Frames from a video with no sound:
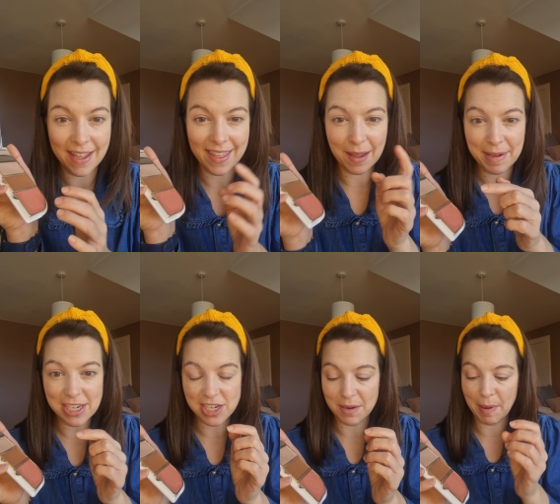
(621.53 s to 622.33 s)
I think I
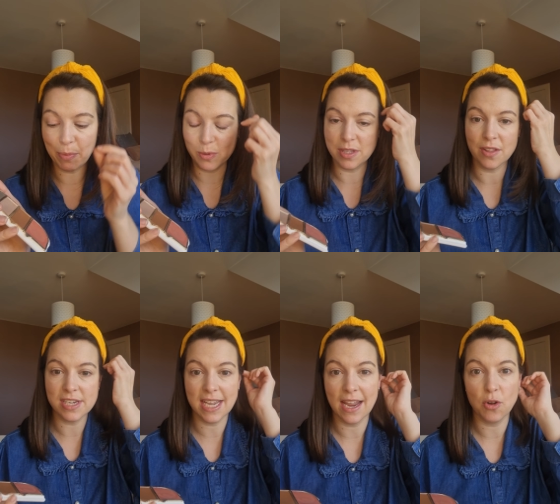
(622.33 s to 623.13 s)
mentioned it in my post the other
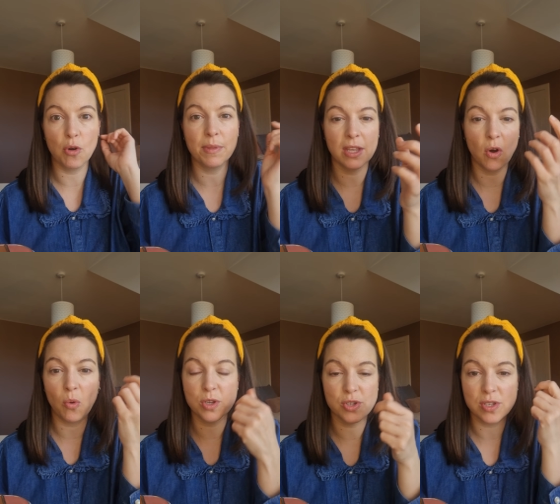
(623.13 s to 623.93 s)
day. I normally
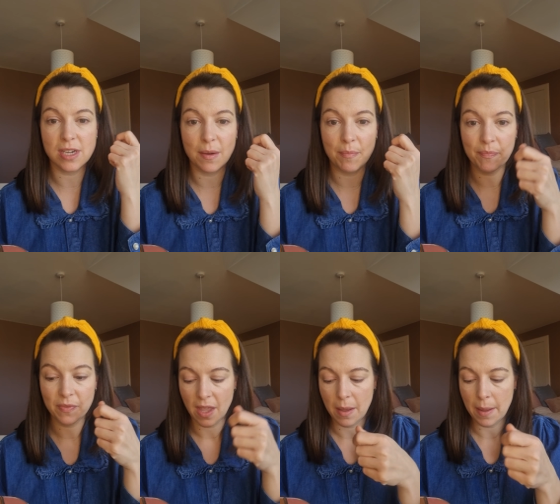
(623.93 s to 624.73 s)
always used a
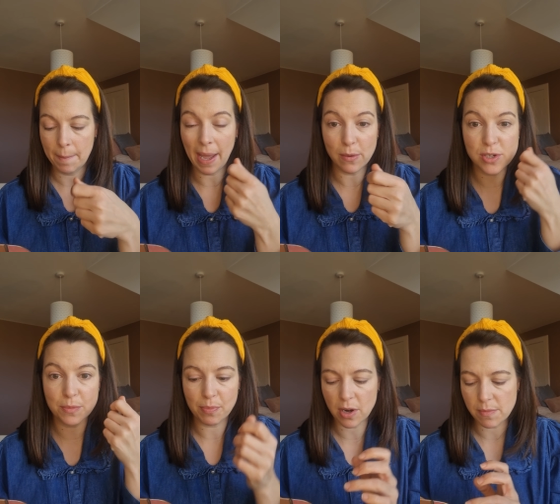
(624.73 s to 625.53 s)
powder
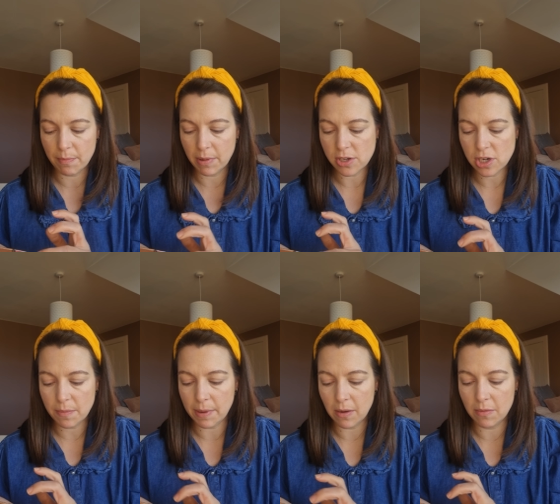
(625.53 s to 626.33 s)
blusher,
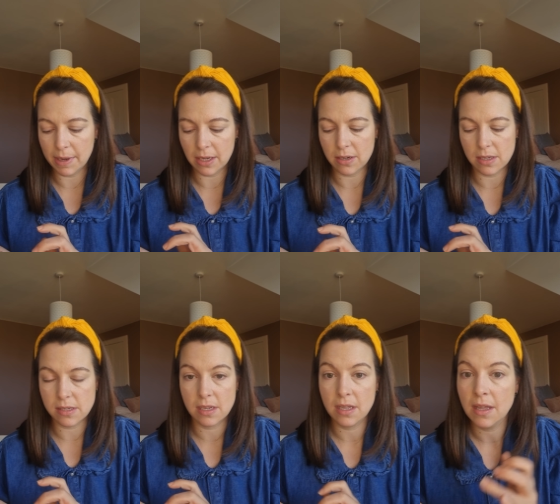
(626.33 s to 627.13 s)
but oh my goodness,
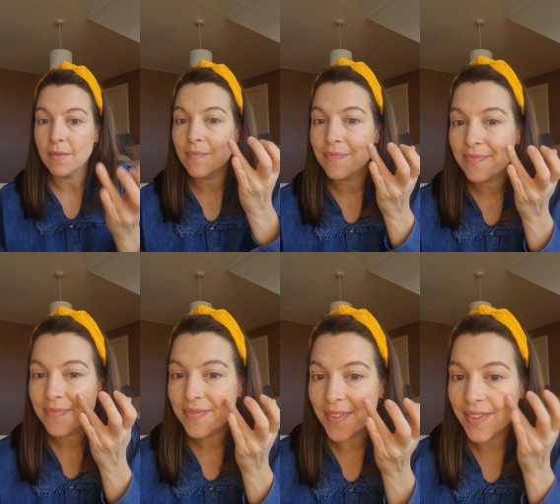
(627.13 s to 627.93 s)

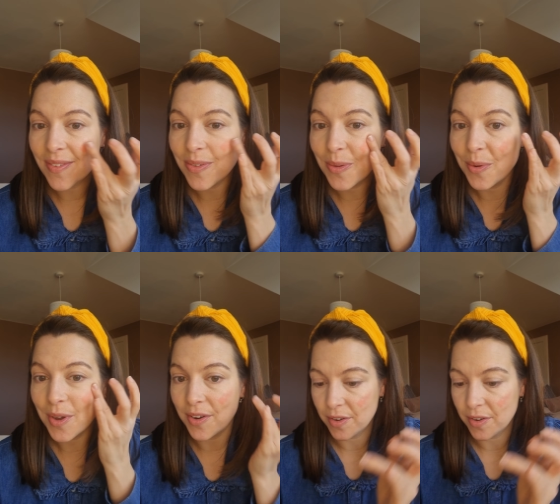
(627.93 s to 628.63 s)
this is so good.